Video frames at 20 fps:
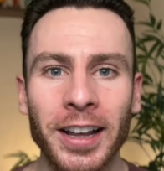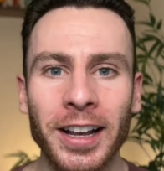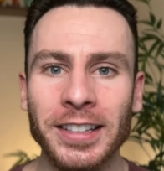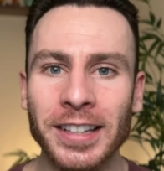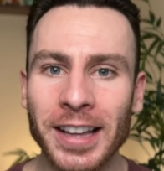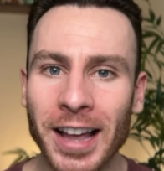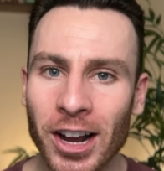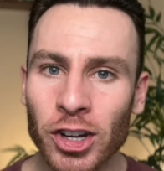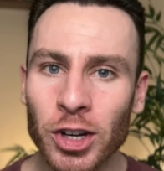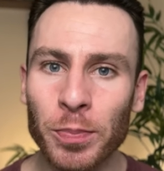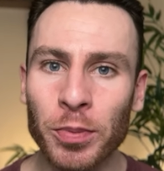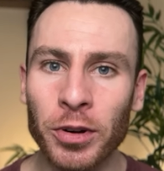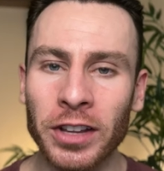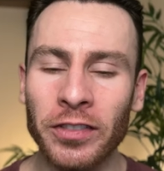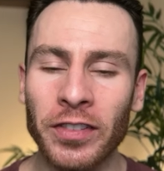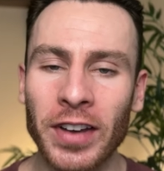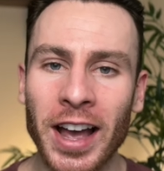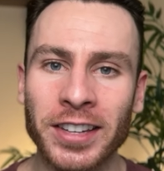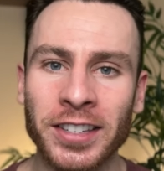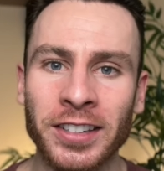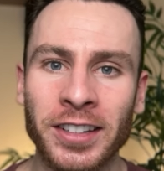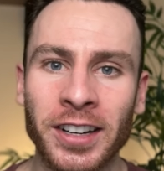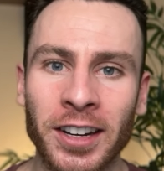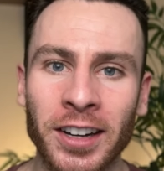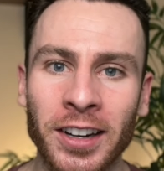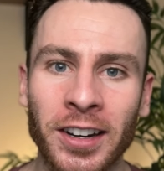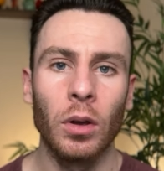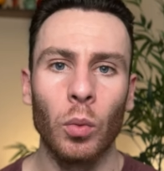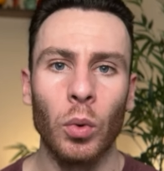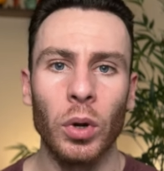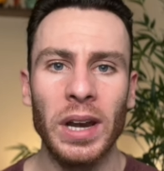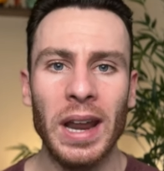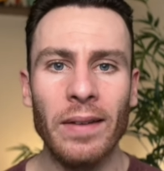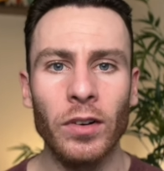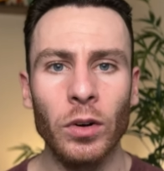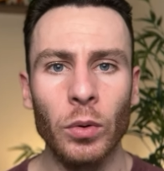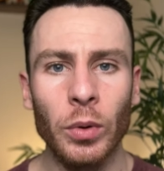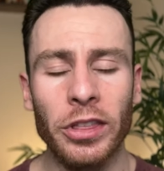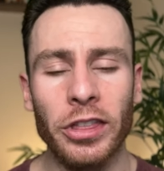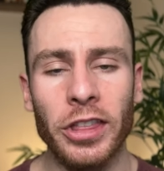is actually pretty fascinating.
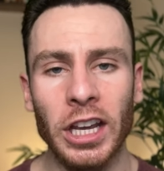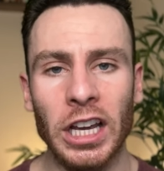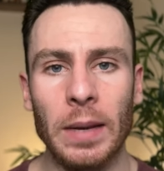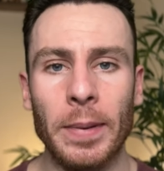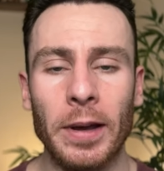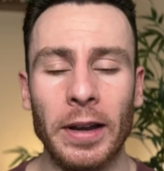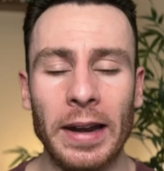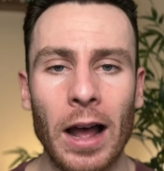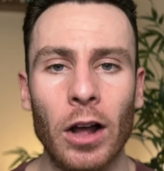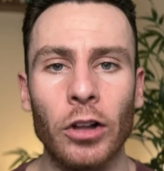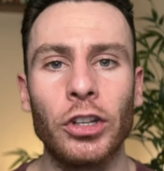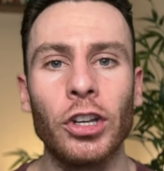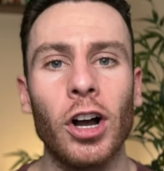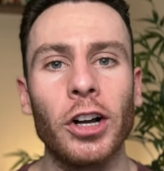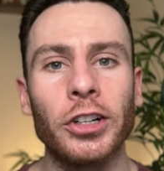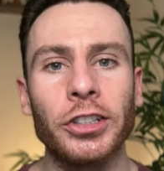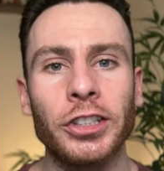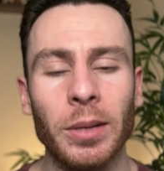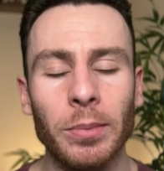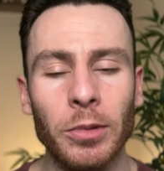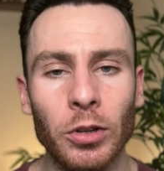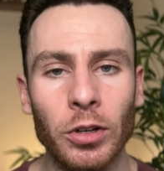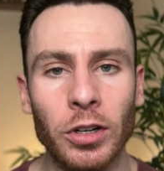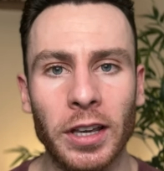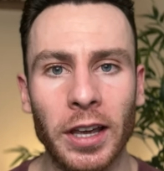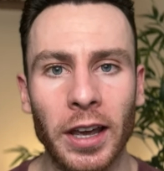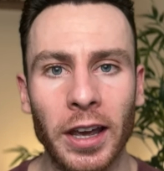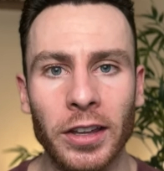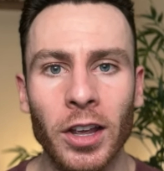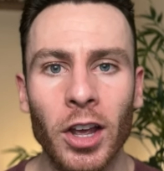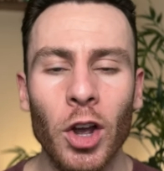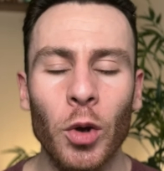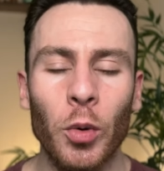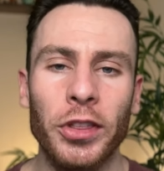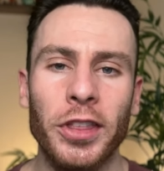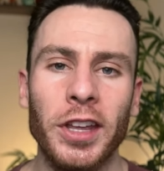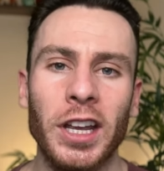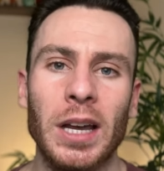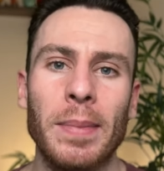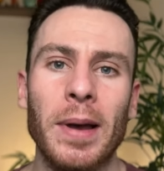Whenever we think about how dogs communicate,
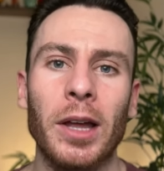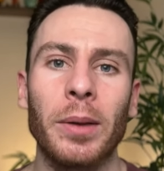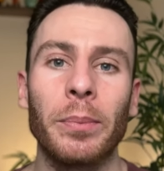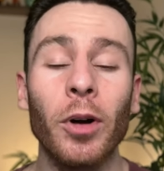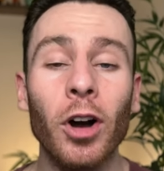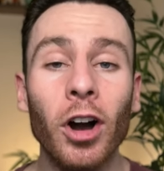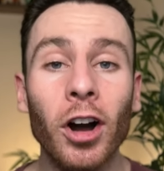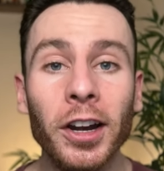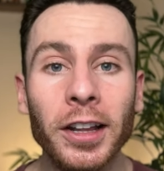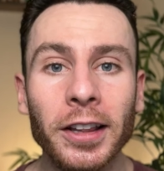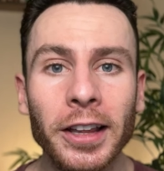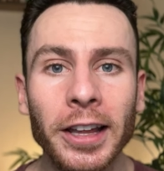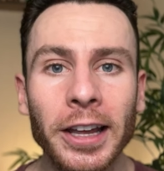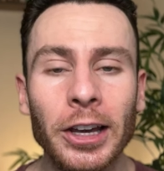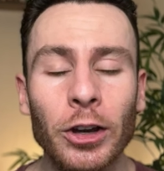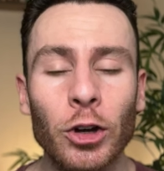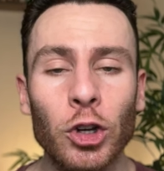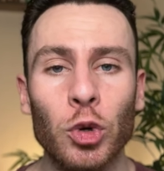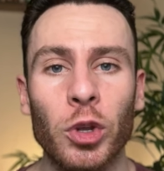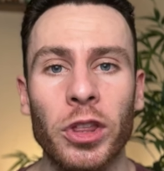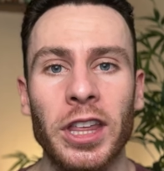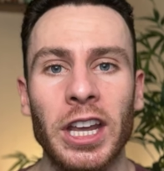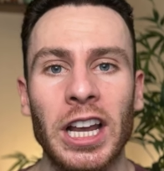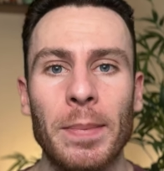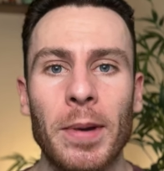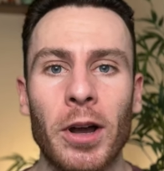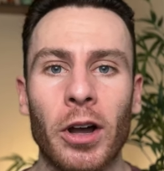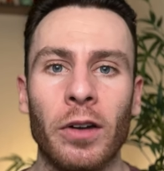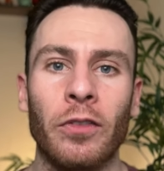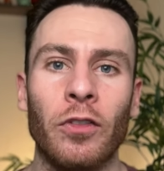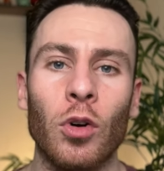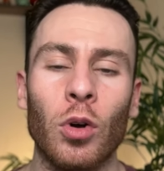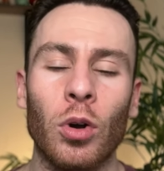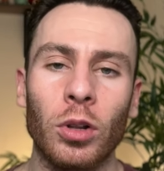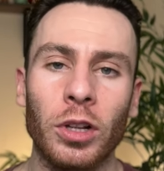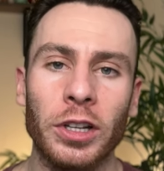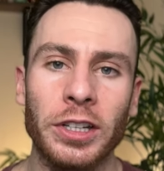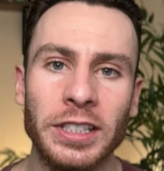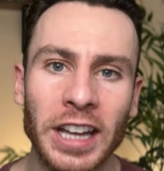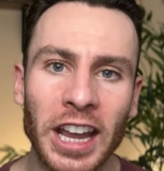we think about body language, we think about
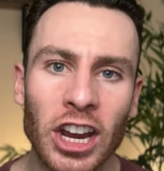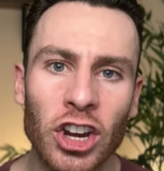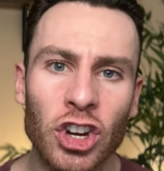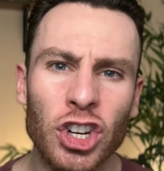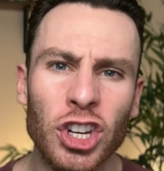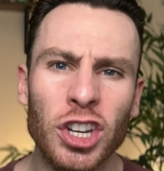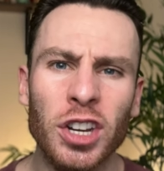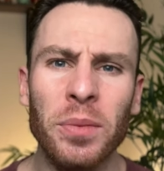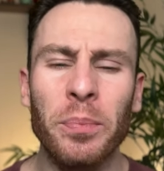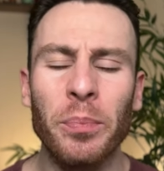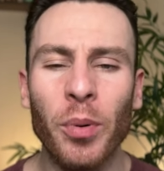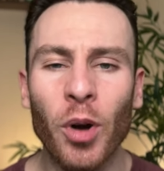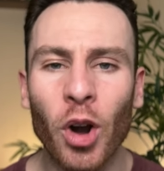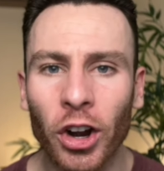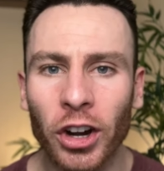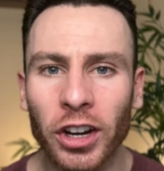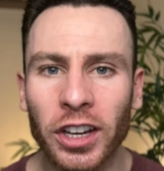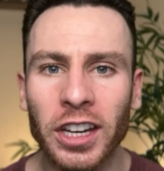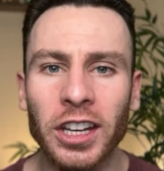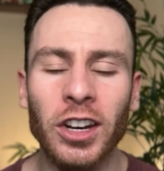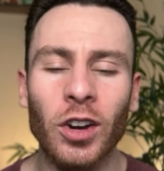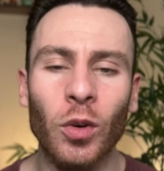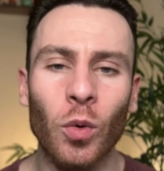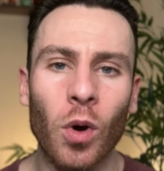vocalization, barking and